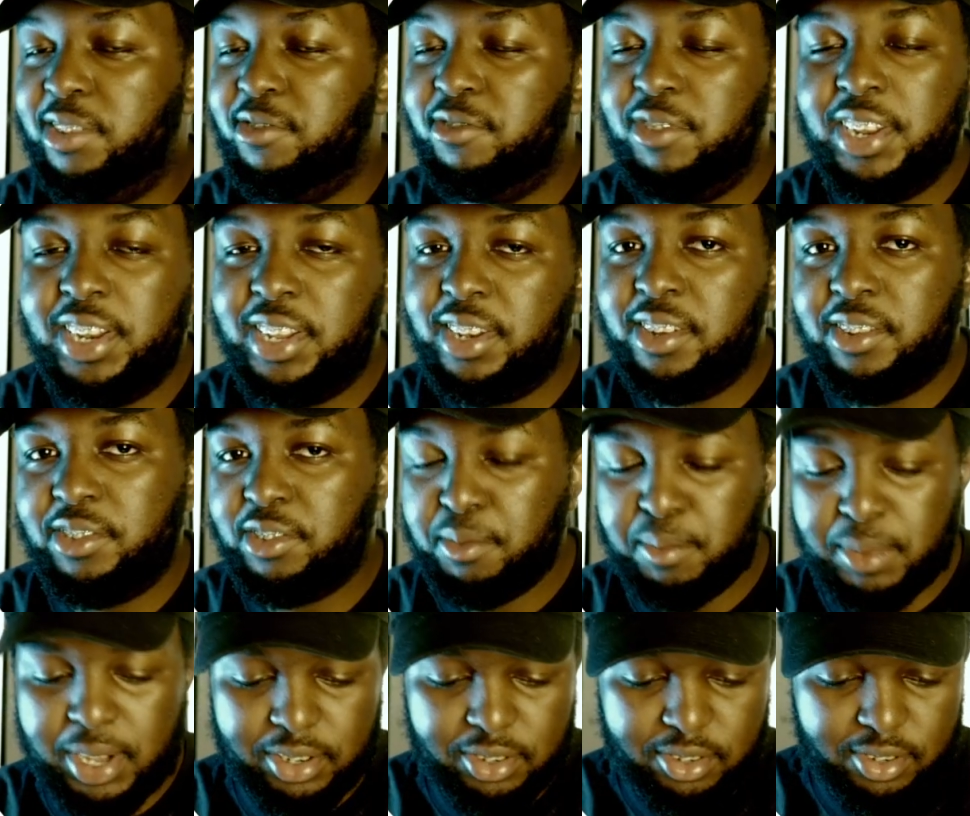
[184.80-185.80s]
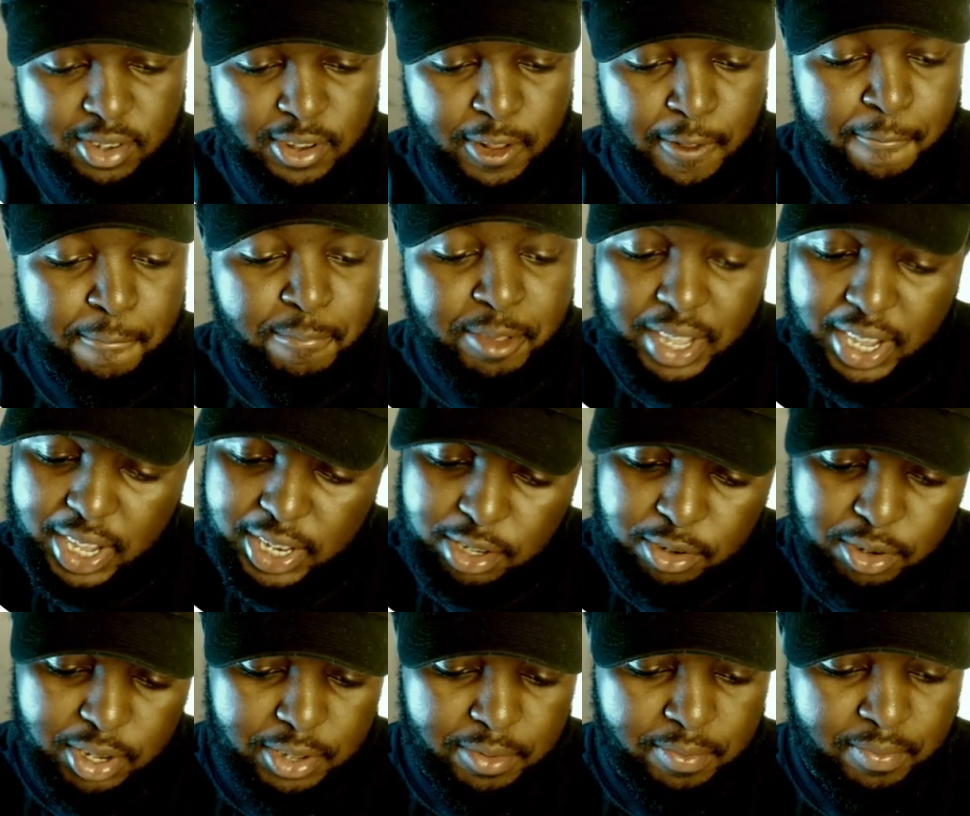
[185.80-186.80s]
really doesn't matter.
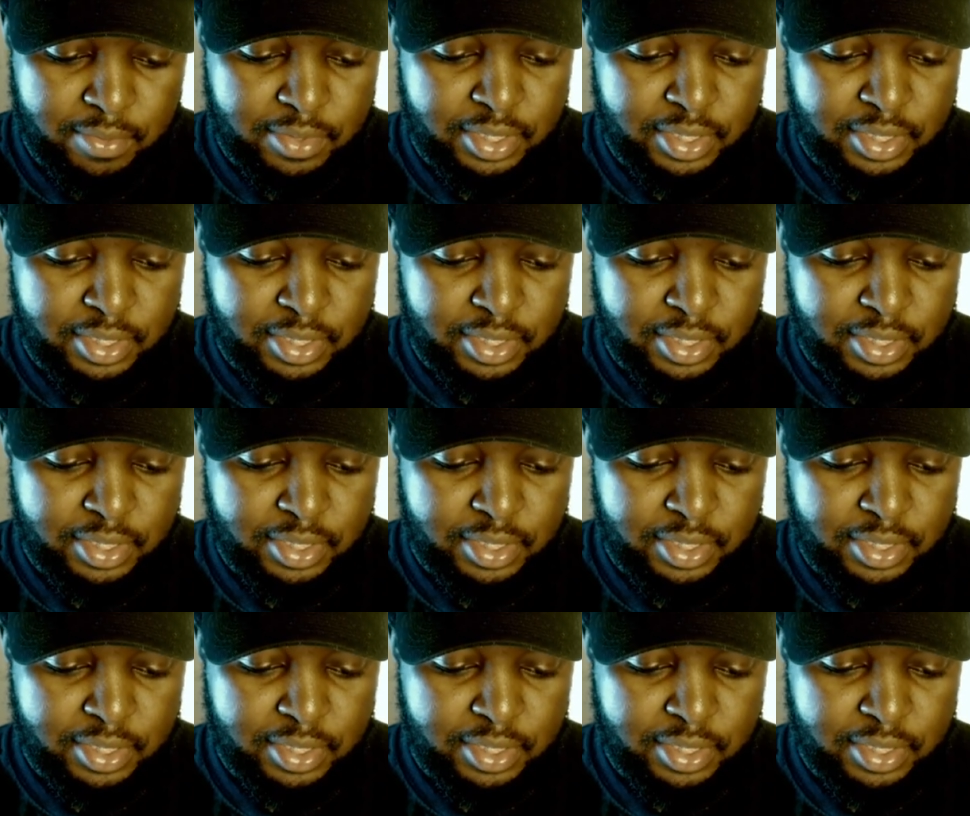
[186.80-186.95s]
Anyway,